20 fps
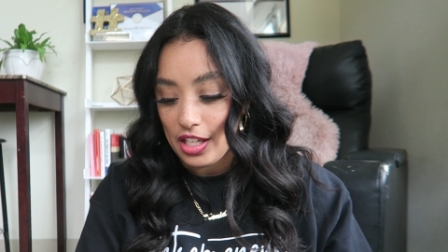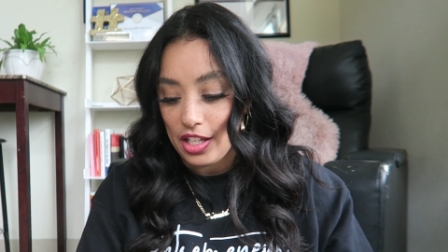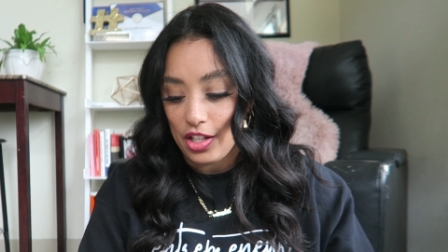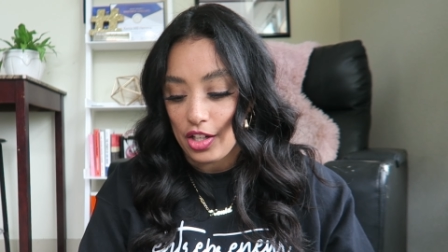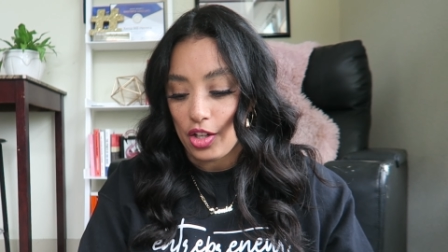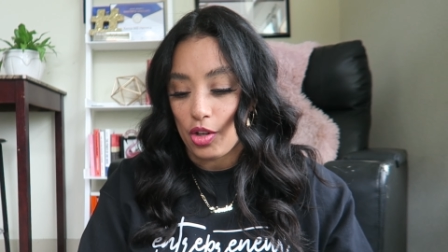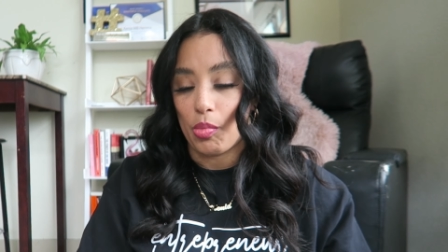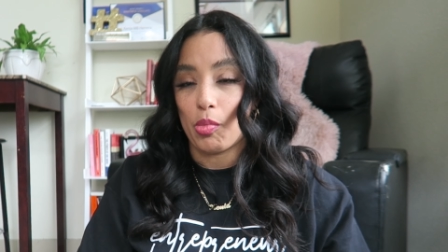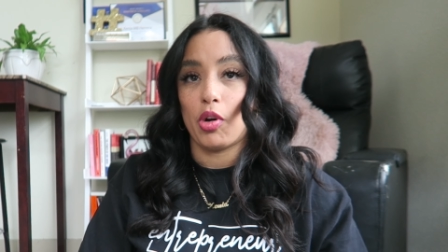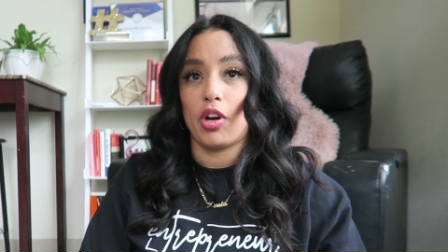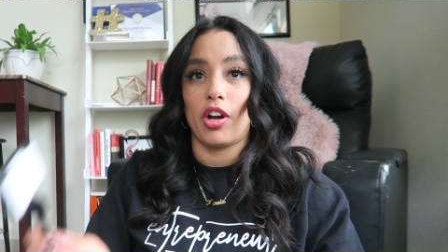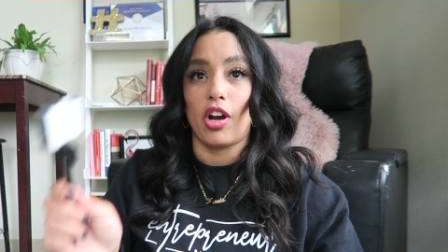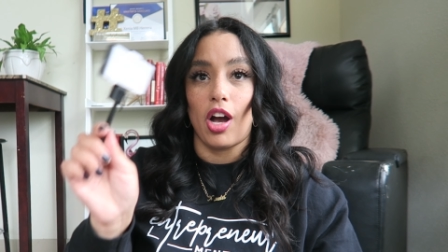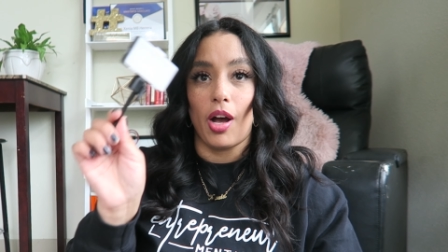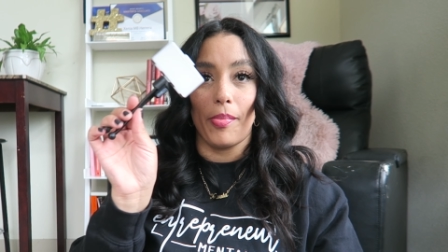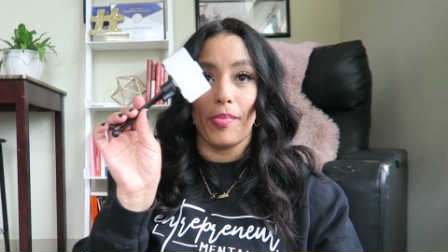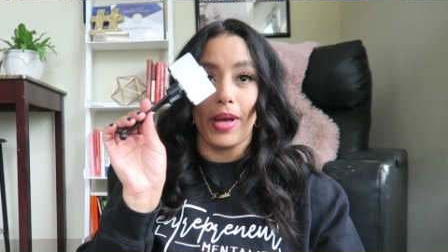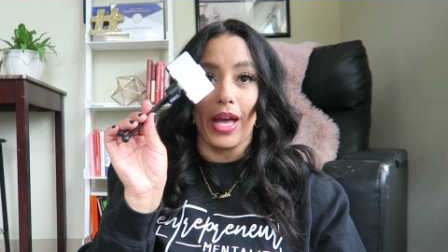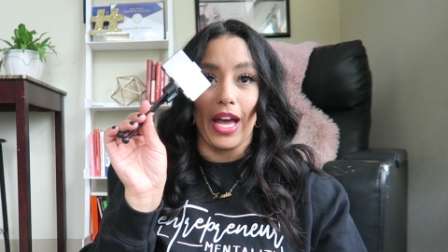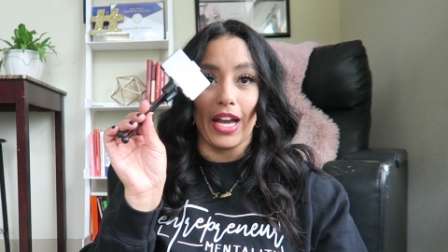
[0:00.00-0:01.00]
you know, more
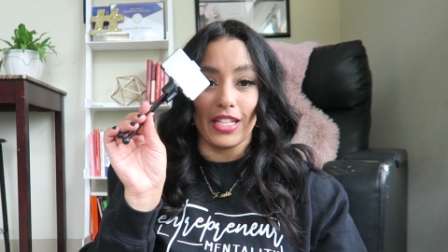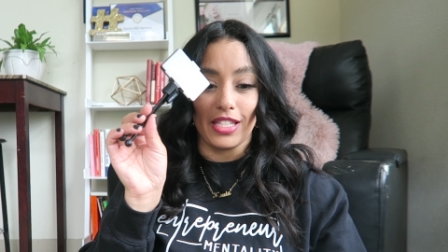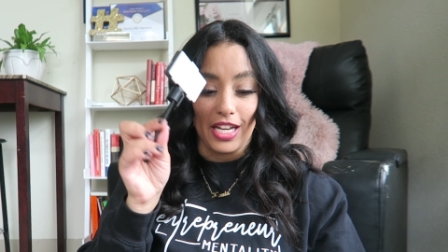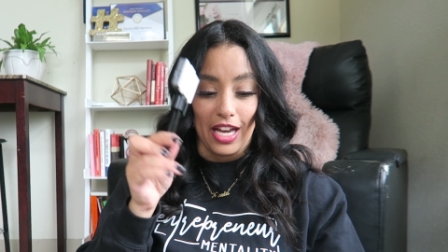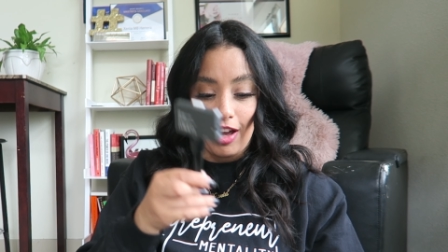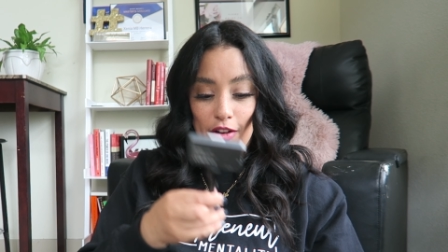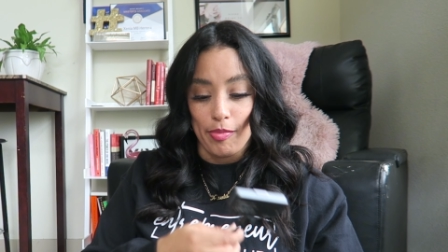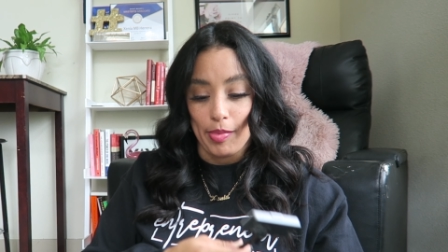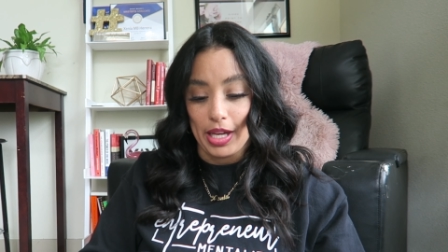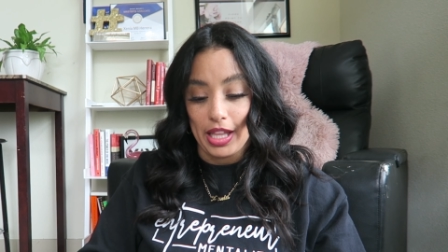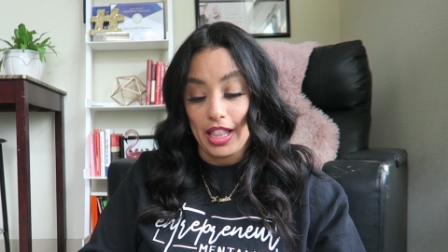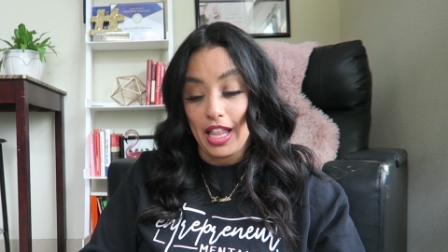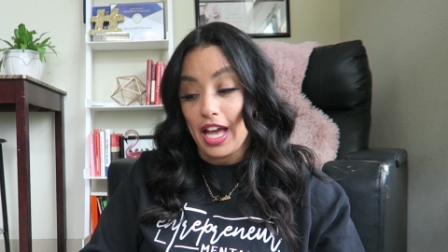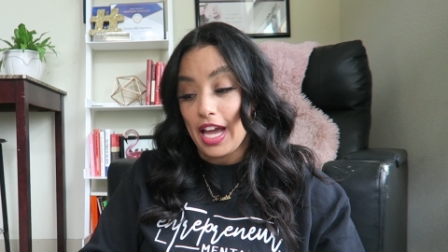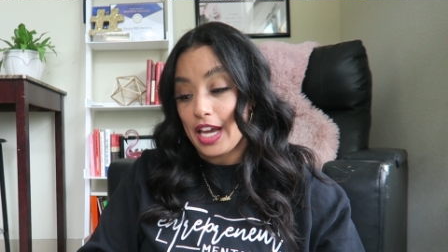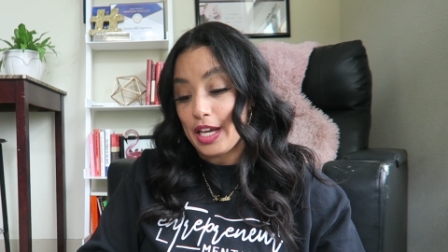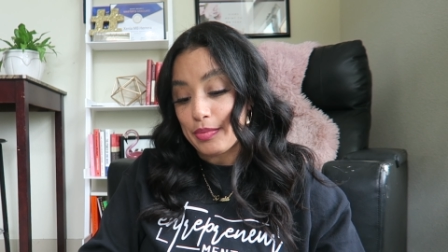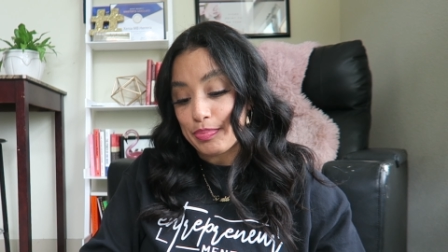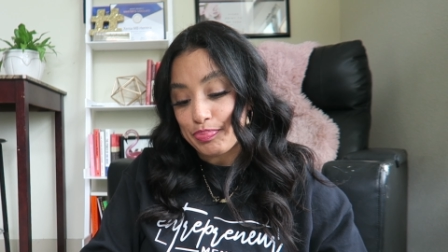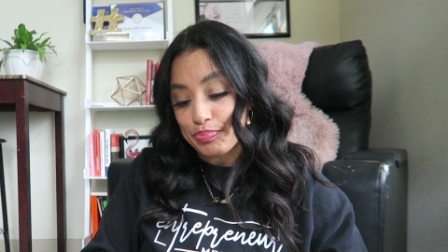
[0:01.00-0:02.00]
compact, I have my
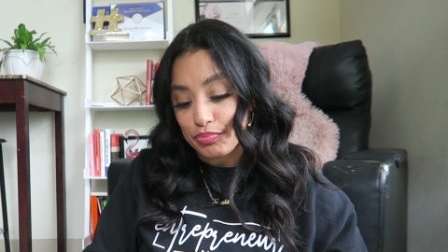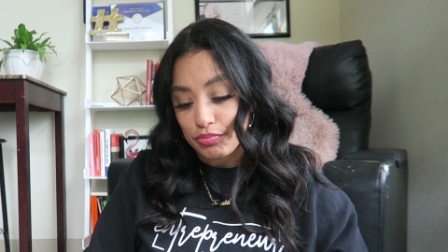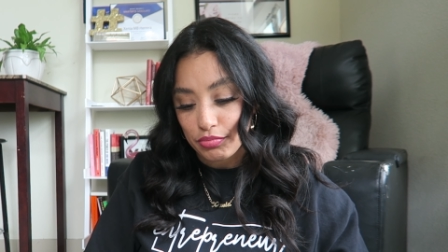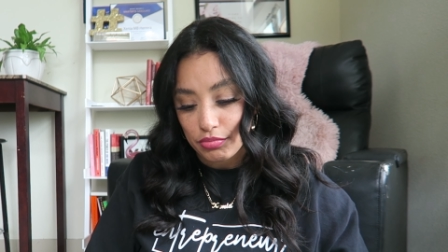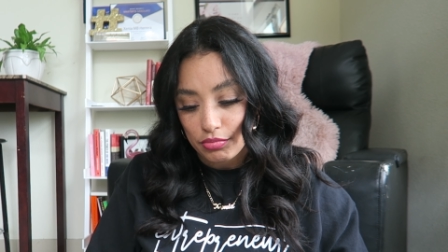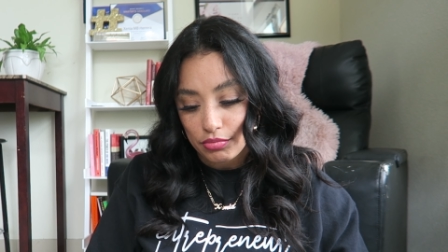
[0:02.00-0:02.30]
light,